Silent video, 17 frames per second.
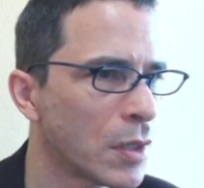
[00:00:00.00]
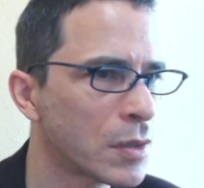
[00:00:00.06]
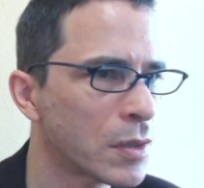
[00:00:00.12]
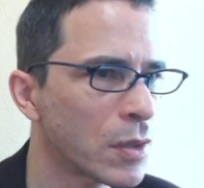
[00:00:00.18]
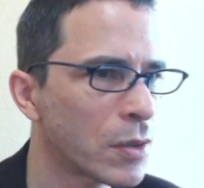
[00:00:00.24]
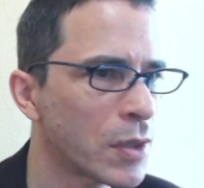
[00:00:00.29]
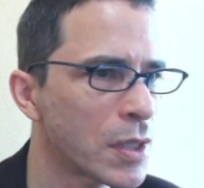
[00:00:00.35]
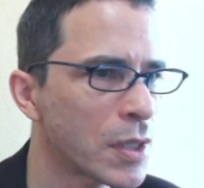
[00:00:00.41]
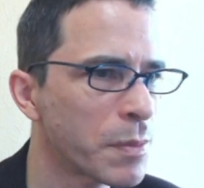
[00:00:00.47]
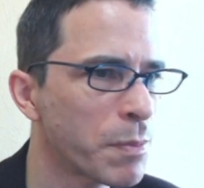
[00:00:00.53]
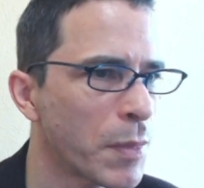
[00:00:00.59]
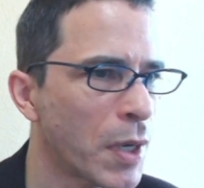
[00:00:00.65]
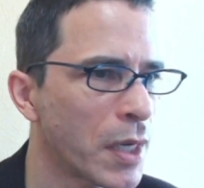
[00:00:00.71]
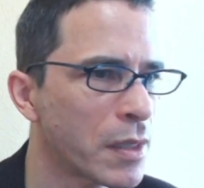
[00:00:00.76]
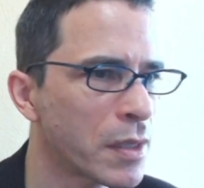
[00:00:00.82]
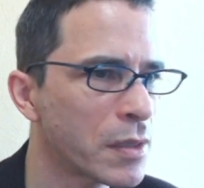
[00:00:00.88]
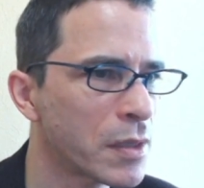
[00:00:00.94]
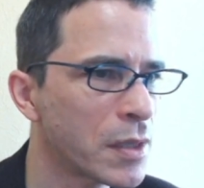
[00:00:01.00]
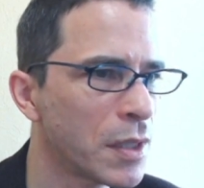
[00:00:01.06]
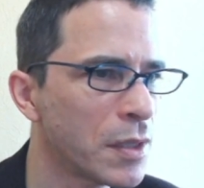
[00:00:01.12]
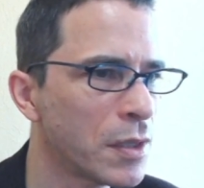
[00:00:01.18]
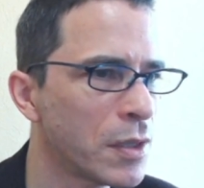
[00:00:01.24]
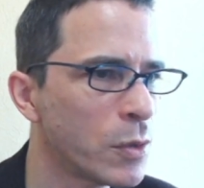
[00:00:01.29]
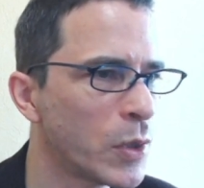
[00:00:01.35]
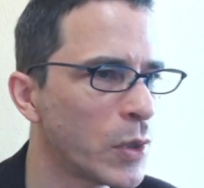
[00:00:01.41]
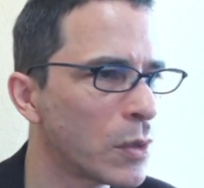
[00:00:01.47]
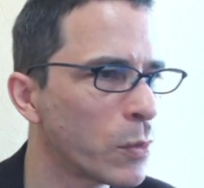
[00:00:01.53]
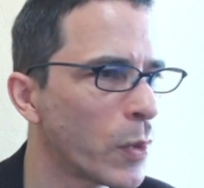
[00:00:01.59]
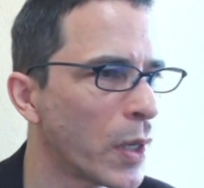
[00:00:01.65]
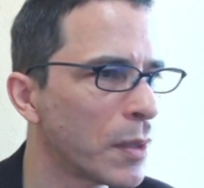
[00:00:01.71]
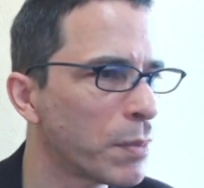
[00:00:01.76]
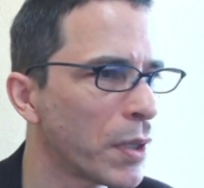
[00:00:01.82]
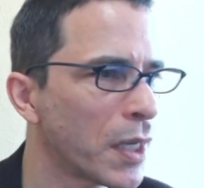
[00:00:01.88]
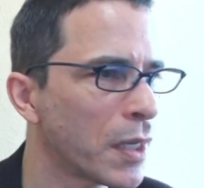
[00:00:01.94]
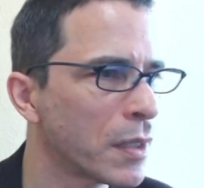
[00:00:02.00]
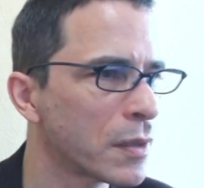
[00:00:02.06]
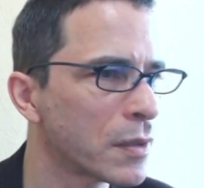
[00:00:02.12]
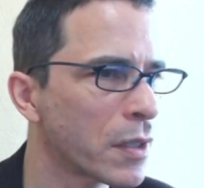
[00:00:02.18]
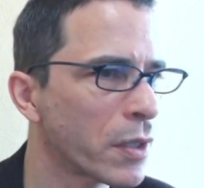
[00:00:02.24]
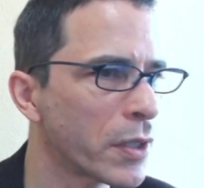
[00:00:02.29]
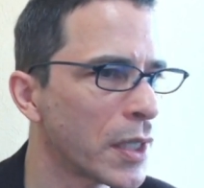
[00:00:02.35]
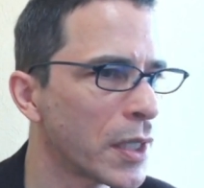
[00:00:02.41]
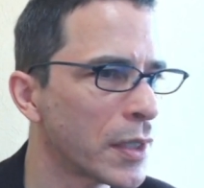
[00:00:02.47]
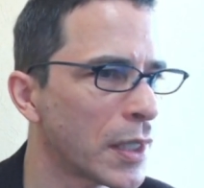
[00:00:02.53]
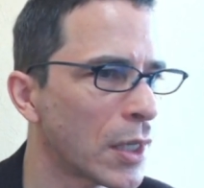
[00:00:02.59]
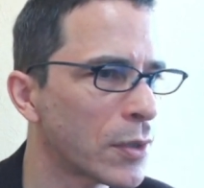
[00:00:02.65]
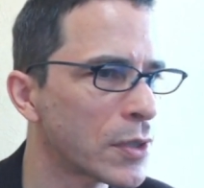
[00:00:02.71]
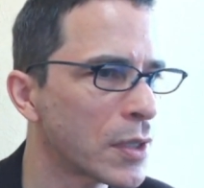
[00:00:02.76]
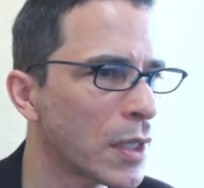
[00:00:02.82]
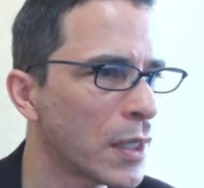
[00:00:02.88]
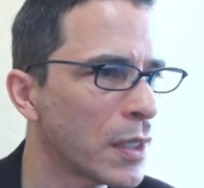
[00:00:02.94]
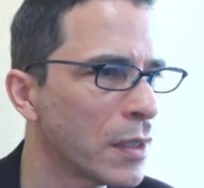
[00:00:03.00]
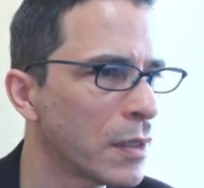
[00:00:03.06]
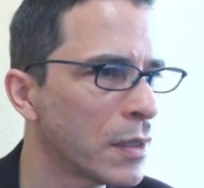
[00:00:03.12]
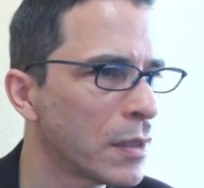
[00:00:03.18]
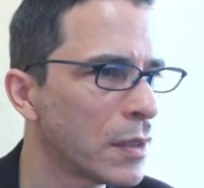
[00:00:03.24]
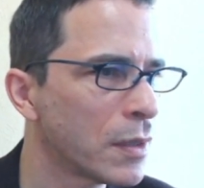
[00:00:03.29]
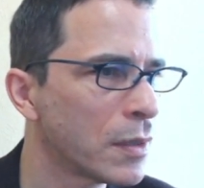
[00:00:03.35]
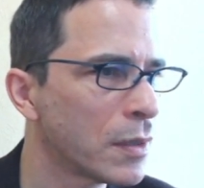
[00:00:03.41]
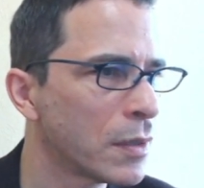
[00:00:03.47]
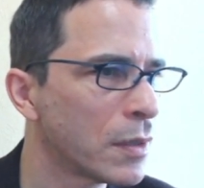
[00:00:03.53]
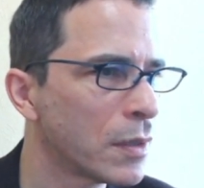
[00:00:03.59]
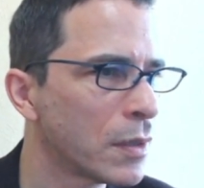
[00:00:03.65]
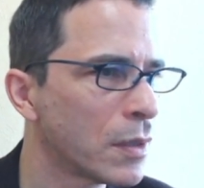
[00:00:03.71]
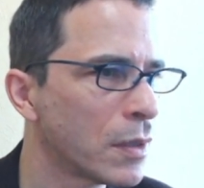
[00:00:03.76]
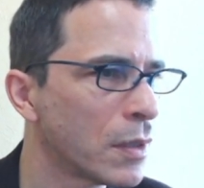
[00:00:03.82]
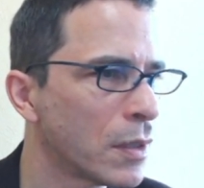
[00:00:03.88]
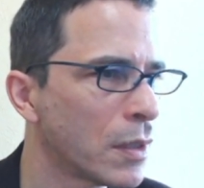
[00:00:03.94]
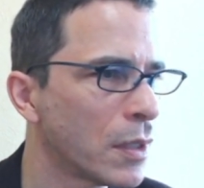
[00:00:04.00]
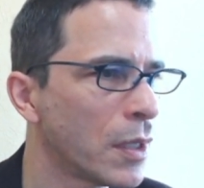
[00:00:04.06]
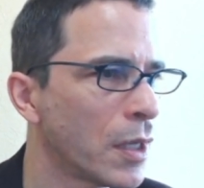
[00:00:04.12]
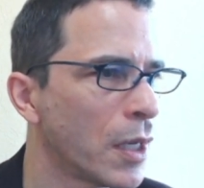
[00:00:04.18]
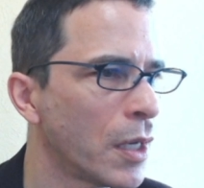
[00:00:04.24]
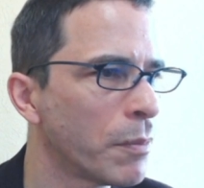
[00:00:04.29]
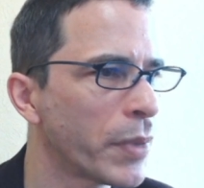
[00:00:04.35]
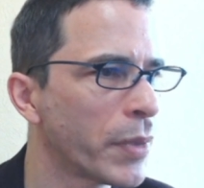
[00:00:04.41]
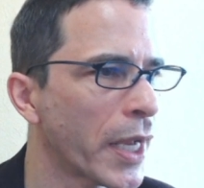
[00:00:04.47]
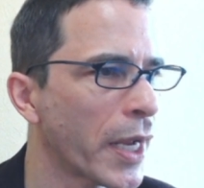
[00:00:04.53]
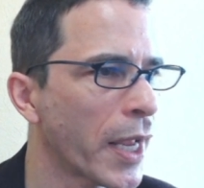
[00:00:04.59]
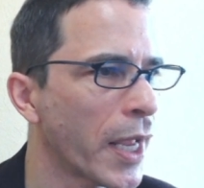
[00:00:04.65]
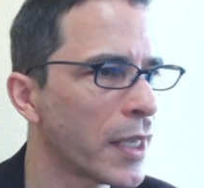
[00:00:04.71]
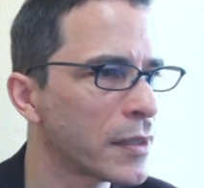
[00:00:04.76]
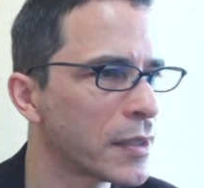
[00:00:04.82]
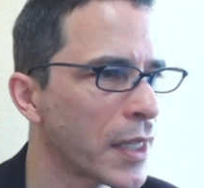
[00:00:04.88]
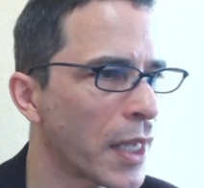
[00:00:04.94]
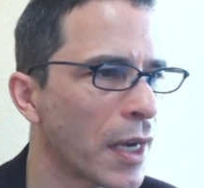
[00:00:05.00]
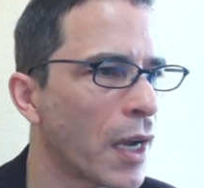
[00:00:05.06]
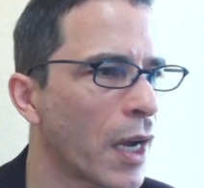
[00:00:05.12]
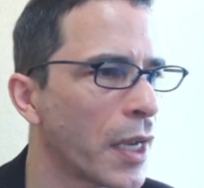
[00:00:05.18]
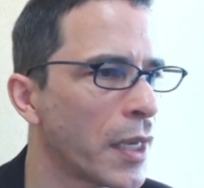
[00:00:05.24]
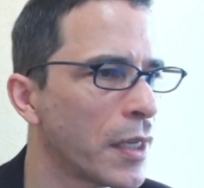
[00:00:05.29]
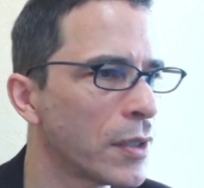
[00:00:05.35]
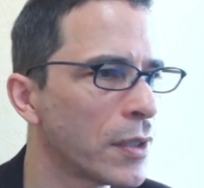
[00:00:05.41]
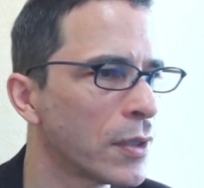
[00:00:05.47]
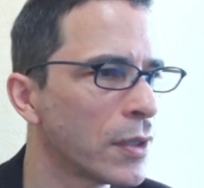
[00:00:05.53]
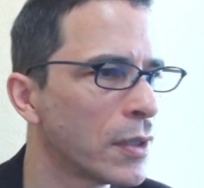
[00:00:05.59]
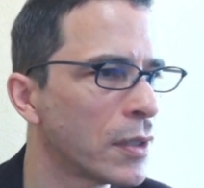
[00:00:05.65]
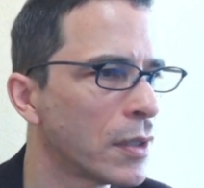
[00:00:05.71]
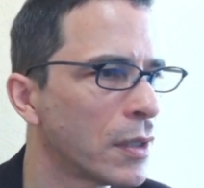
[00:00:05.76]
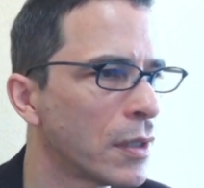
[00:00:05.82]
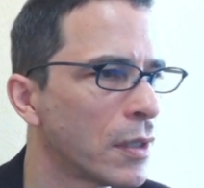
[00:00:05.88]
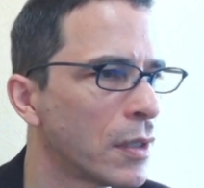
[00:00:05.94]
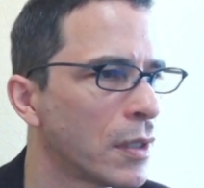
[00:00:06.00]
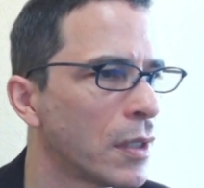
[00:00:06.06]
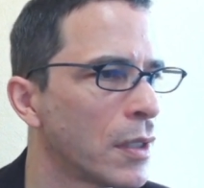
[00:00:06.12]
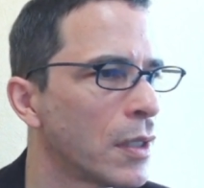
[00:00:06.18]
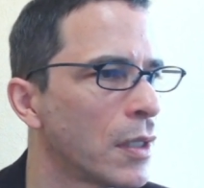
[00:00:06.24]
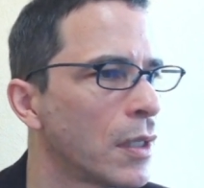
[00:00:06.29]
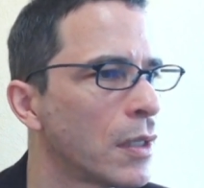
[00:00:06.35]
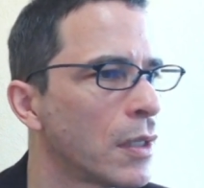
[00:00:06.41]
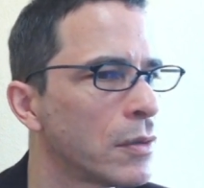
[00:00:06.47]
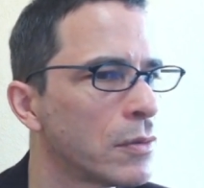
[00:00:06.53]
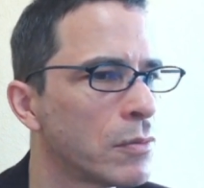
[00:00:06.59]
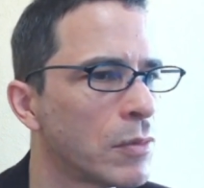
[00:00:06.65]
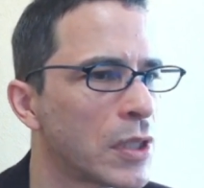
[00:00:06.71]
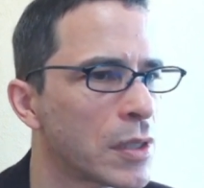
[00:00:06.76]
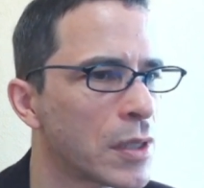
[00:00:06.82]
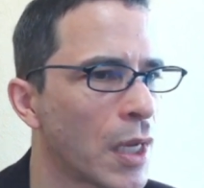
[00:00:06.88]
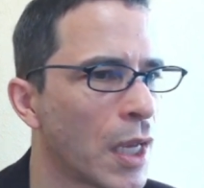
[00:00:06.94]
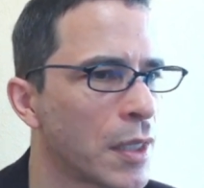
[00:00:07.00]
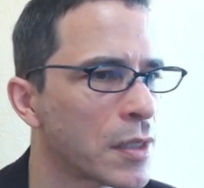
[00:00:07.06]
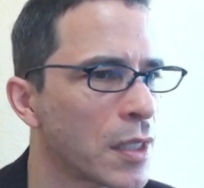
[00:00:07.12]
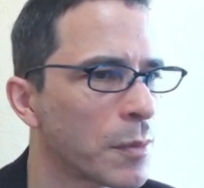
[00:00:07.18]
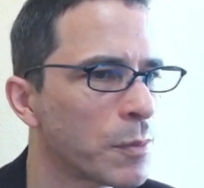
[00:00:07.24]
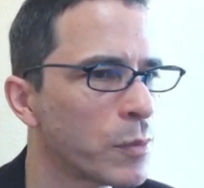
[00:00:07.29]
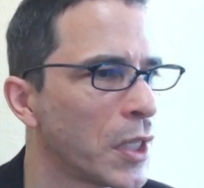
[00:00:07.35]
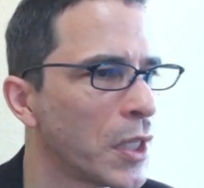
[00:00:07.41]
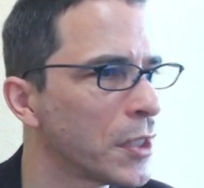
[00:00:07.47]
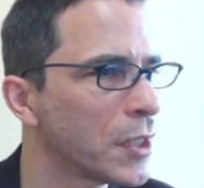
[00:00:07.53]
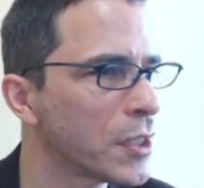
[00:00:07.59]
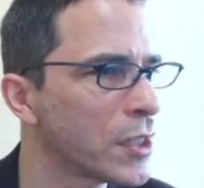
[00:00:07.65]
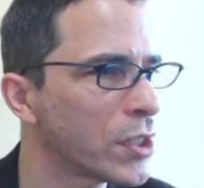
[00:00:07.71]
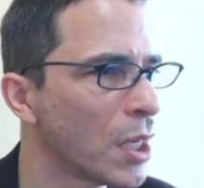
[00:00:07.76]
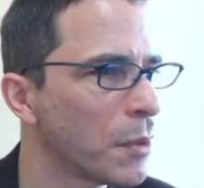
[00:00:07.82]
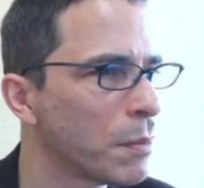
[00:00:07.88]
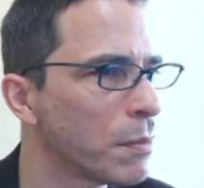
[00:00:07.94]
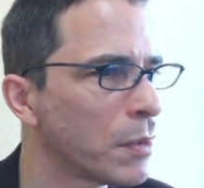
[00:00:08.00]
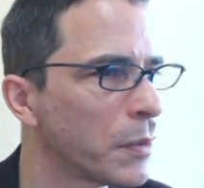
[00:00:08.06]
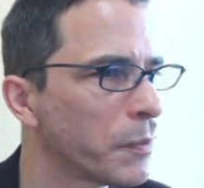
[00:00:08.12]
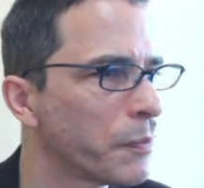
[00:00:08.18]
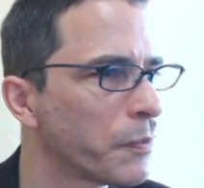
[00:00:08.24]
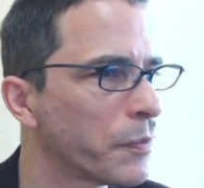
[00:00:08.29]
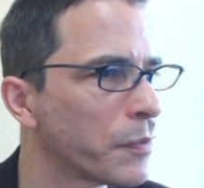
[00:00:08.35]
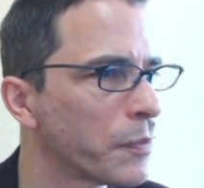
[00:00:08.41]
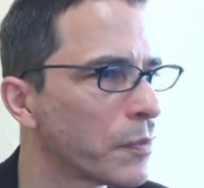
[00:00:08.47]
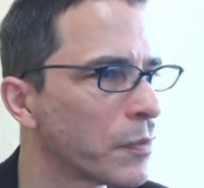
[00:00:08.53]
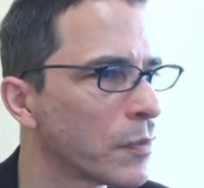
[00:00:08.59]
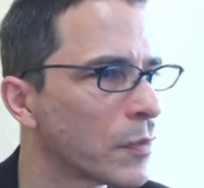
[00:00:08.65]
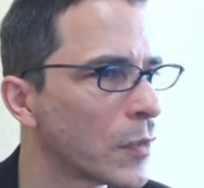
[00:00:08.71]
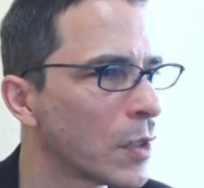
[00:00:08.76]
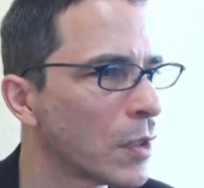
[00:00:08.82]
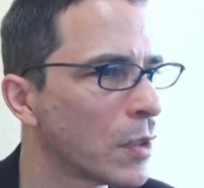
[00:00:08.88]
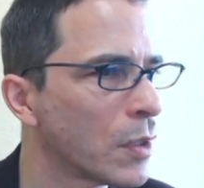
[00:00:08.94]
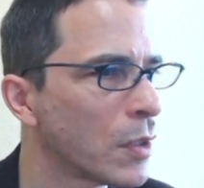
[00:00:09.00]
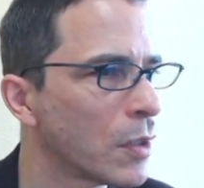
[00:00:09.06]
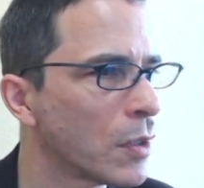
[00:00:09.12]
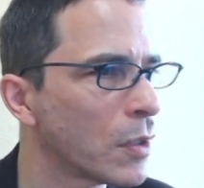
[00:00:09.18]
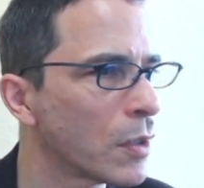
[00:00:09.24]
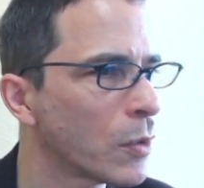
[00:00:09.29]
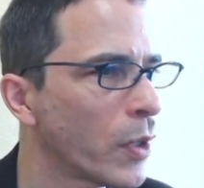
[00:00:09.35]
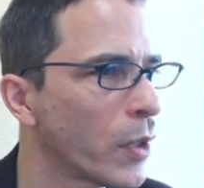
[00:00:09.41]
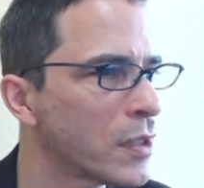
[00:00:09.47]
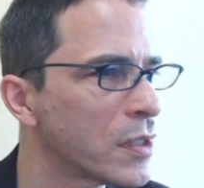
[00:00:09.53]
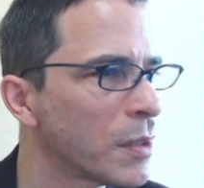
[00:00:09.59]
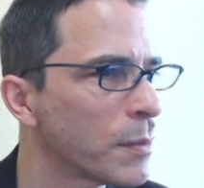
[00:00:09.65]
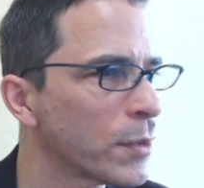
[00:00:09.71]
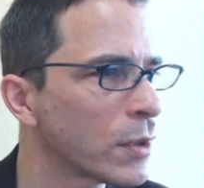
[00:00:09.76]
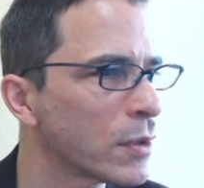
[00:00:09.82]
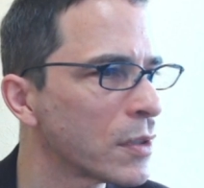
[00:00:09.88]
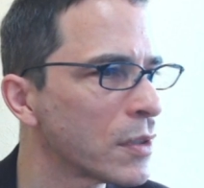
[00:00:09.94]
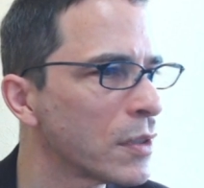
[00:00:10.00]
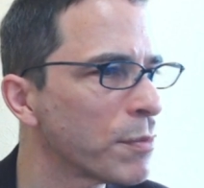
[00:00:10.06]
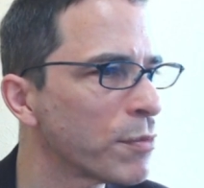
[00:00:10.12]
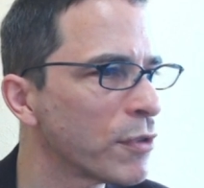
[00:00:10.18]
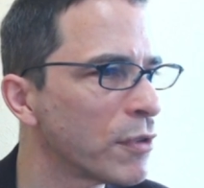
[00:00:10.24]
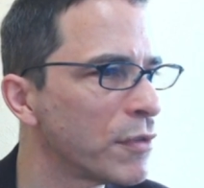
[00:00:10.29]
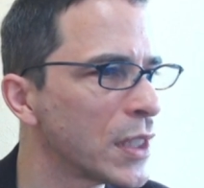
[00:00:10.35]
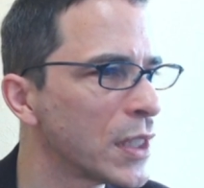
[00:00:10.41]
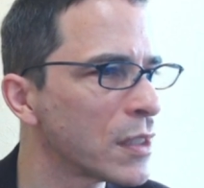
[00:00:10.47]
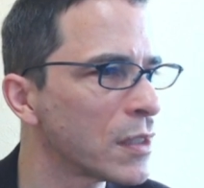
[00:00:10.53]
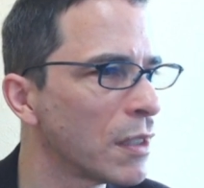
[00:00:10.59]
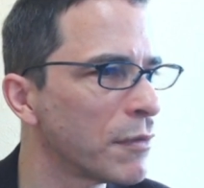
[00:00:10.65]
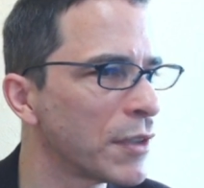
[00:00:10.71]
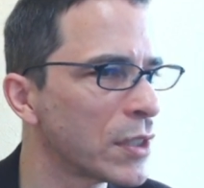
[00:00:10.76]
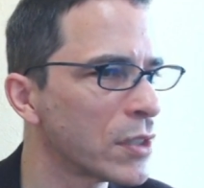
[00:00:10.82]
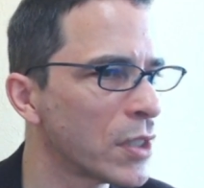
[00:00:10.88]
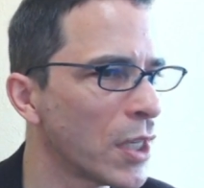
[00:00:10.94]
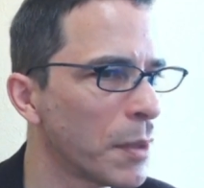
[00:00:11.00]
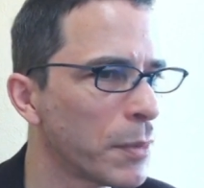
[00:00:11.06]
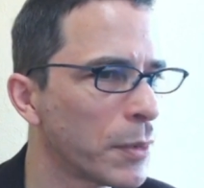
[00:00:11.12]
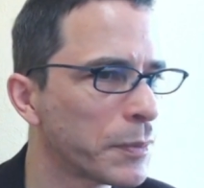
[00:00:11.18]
So this might continue with white playing an Atari on the outside, and black has that eye here, which ends up in this shape, quite similar to the previous living shape.